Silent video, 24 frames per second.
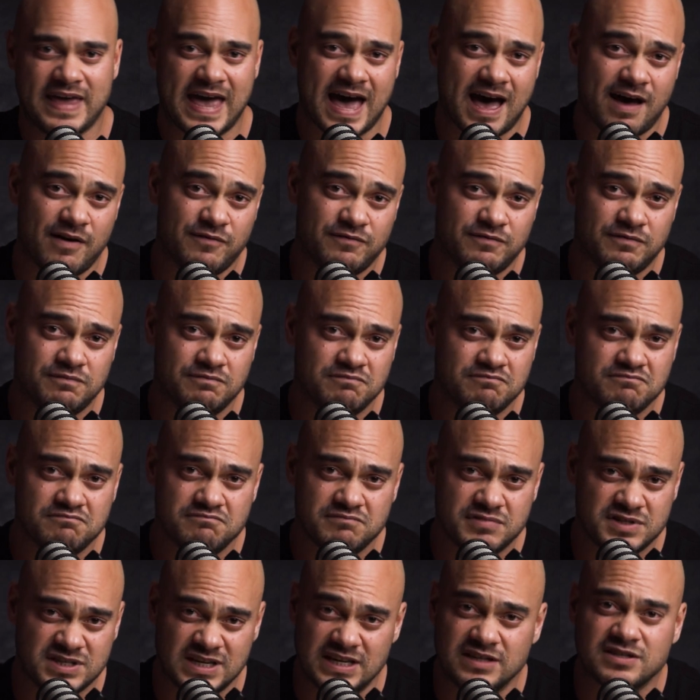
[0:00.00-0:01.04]
have
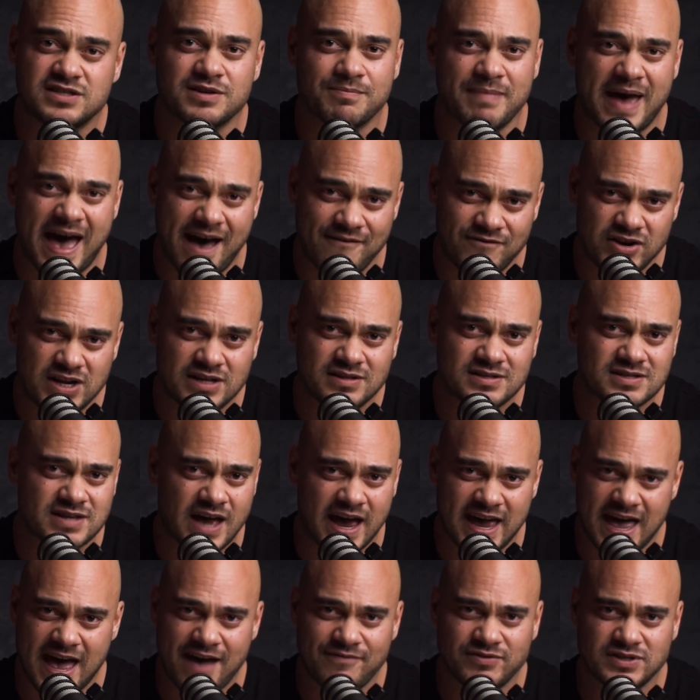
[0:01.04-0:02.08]
seen some evidence I
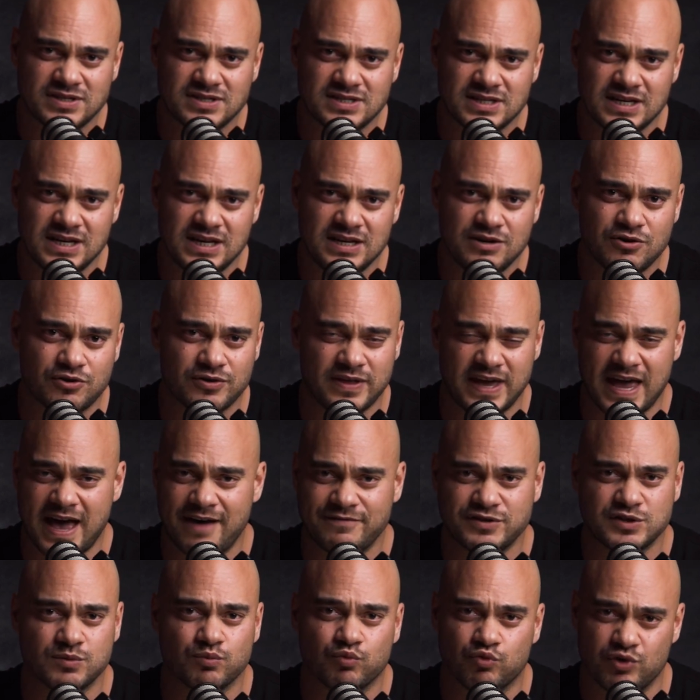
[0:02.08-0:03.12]
haven't seen, or they have
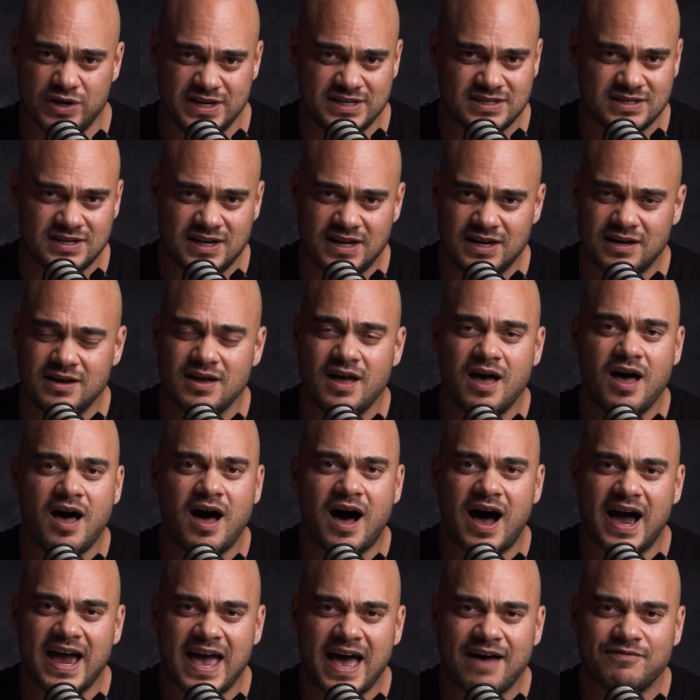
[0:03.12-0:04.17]
some reasoning
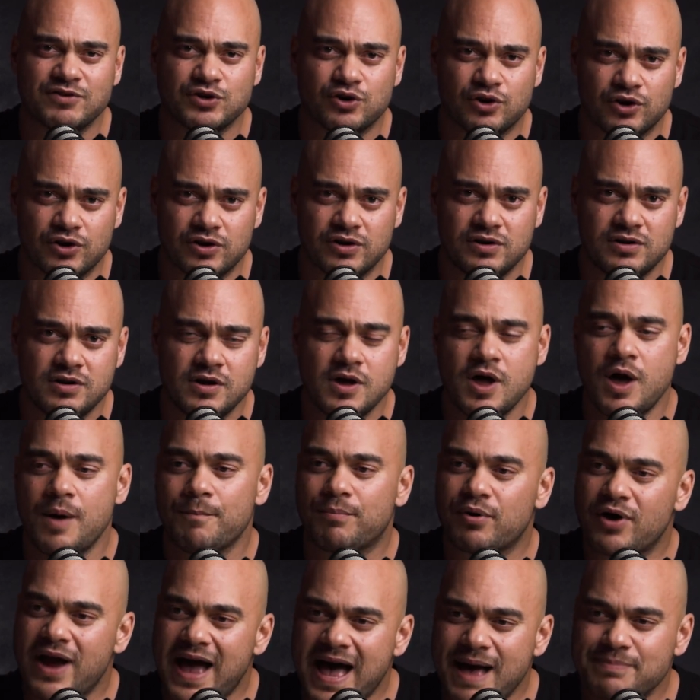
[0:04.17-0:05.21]
I haven't heard.
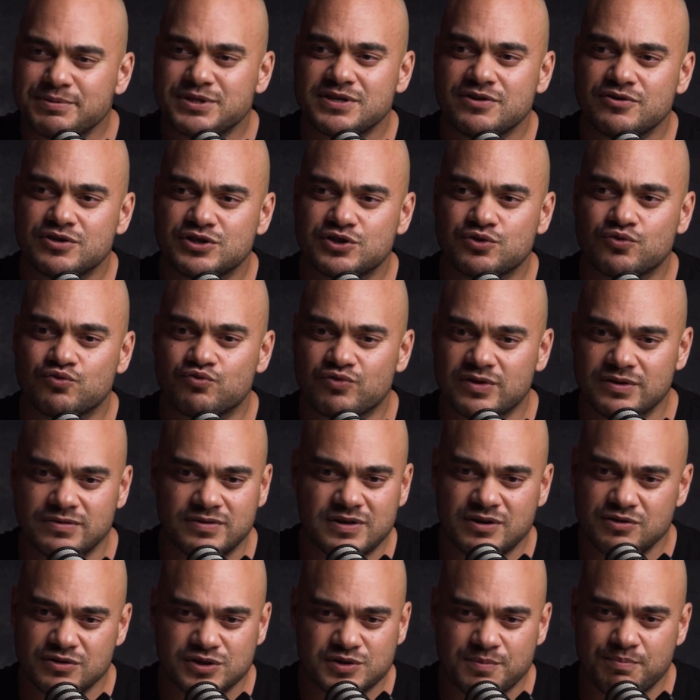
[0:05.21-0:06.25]
Perhaps there's
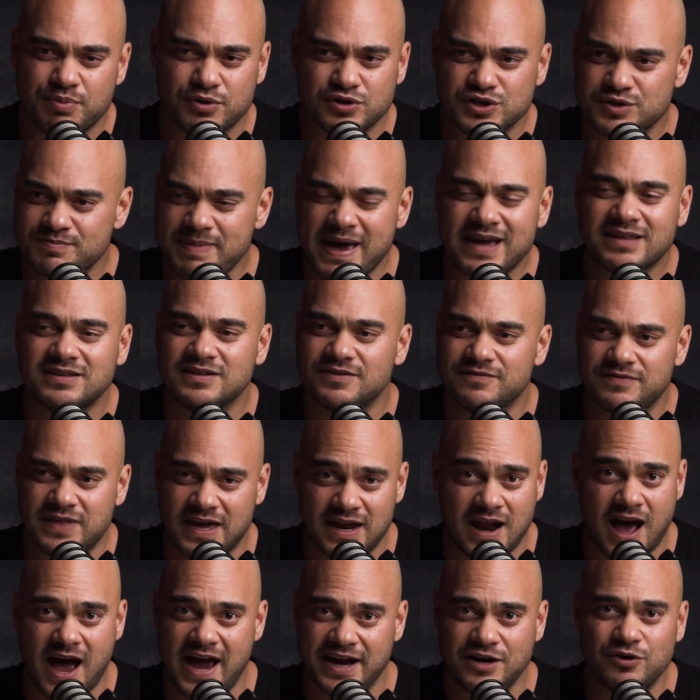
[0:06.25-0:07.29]
a perspective that
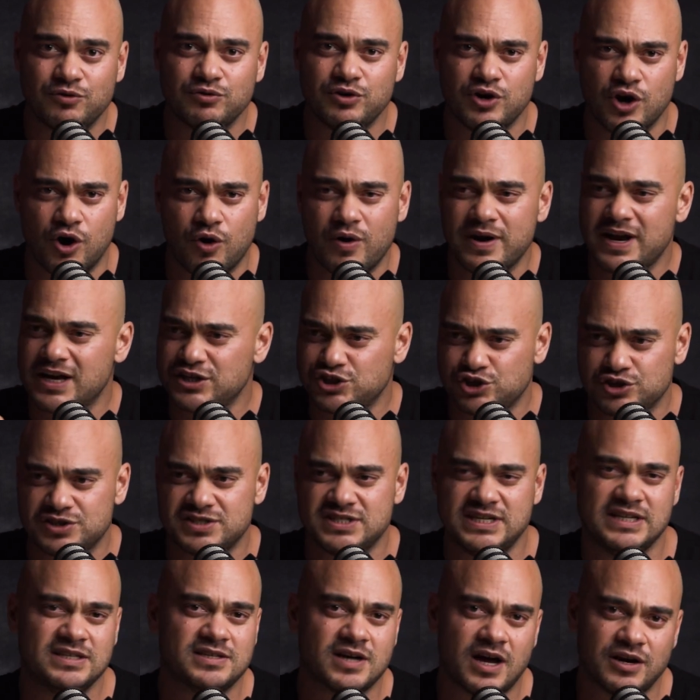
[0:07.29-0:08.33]
I don't know and I should
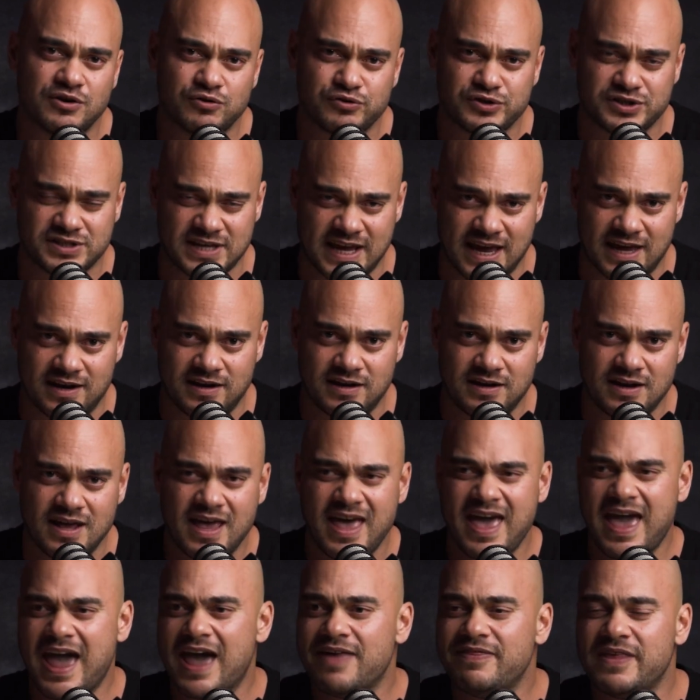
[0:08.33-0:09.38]
seek to understand it.
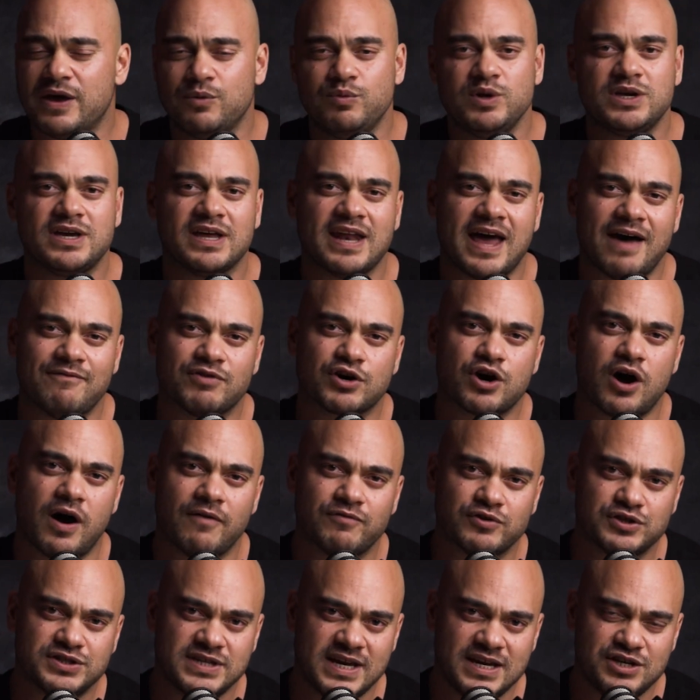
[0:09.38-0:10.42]
And then we can have a
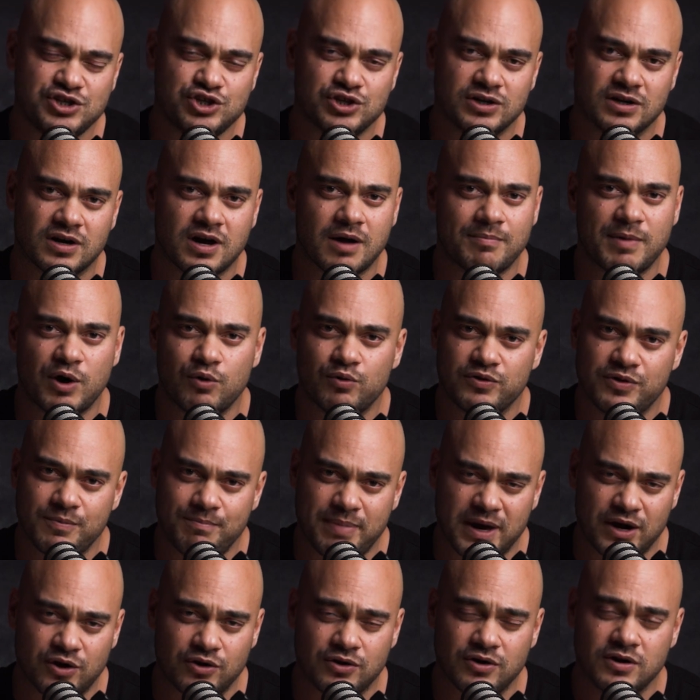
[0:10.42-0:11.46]
conversation and come out with a
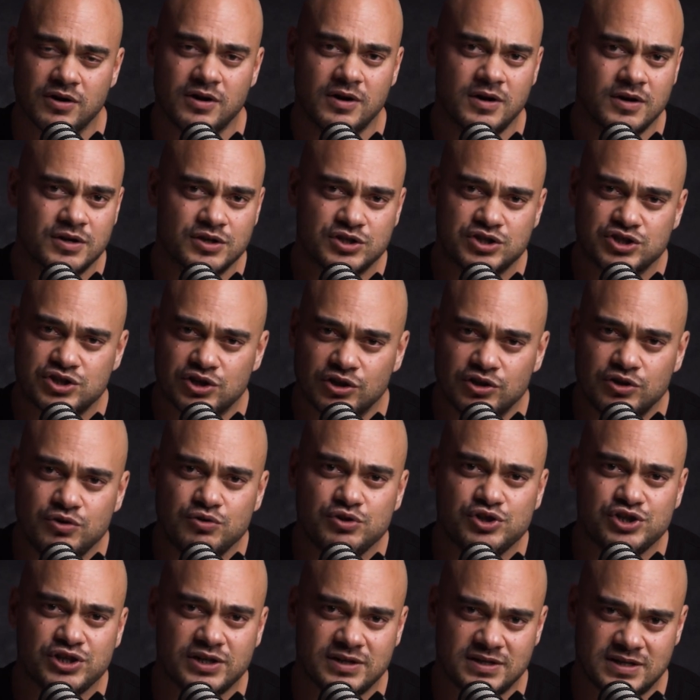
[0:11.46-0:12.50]
better
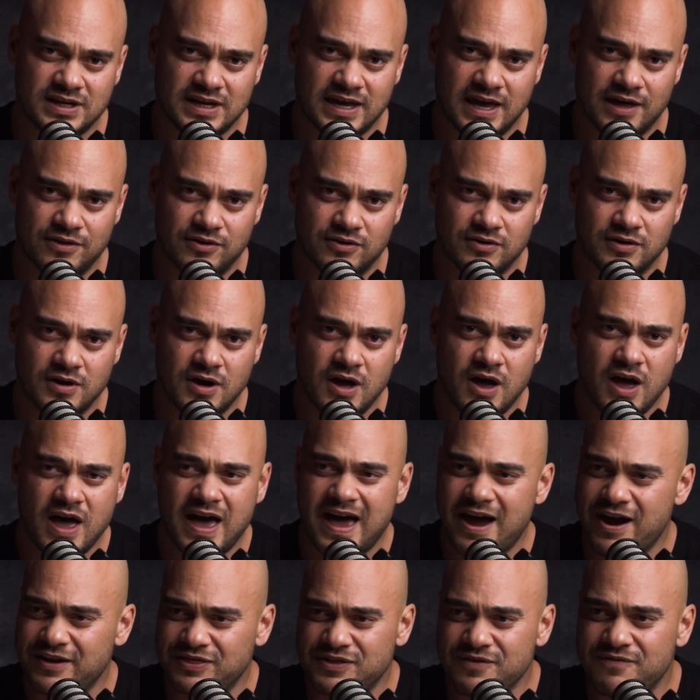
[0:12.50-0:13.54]
solution together.
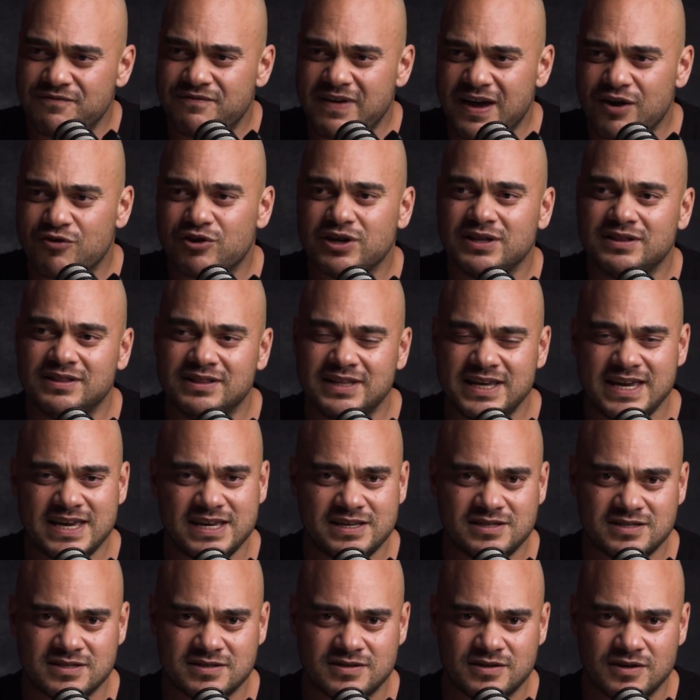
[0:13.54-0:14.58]
At the very
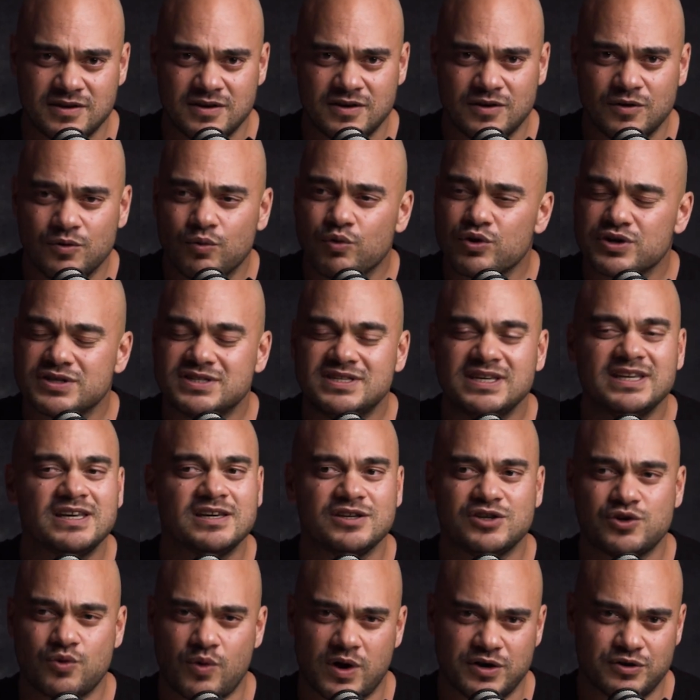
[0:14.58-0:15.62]
least, we're seeking
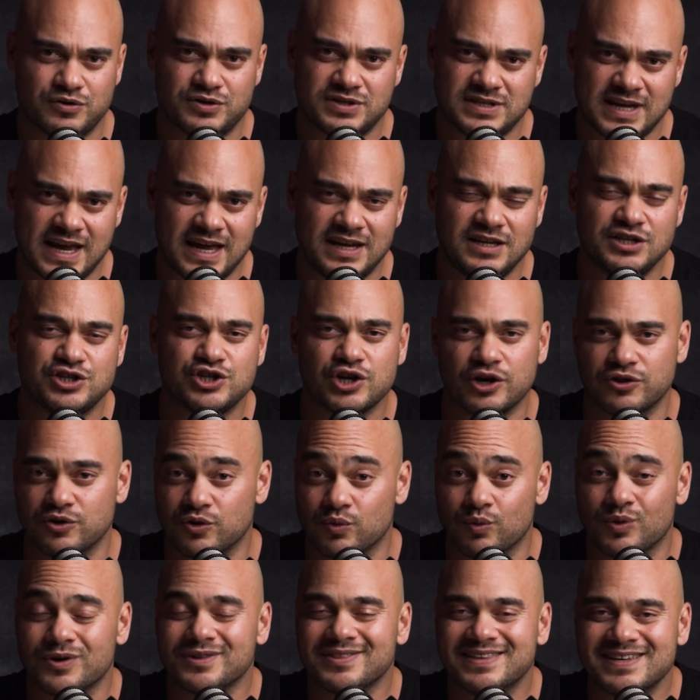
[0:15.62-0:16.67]
to understand each other.
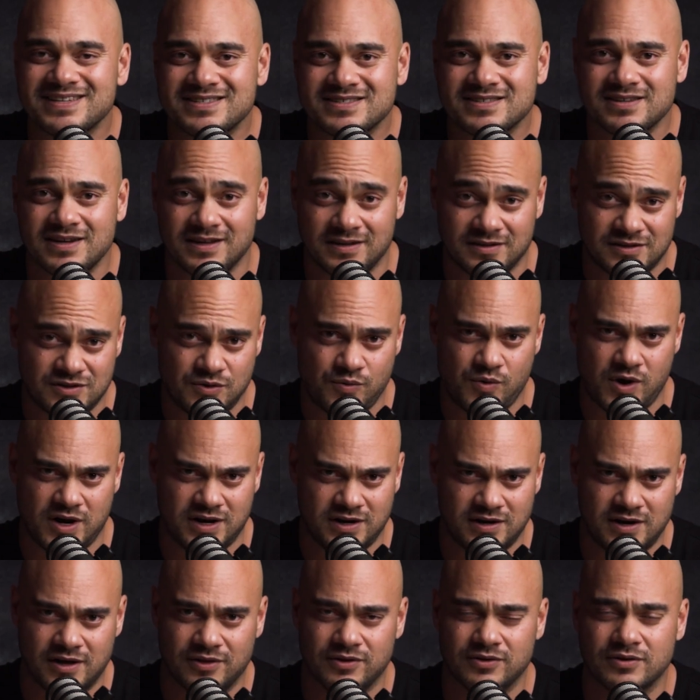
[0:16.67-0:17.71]
We're listening to one
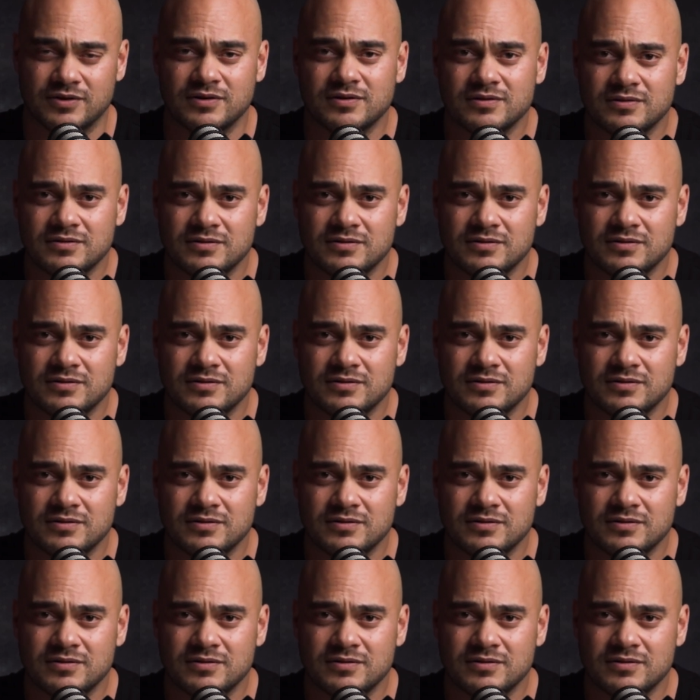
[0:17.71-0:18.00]
another.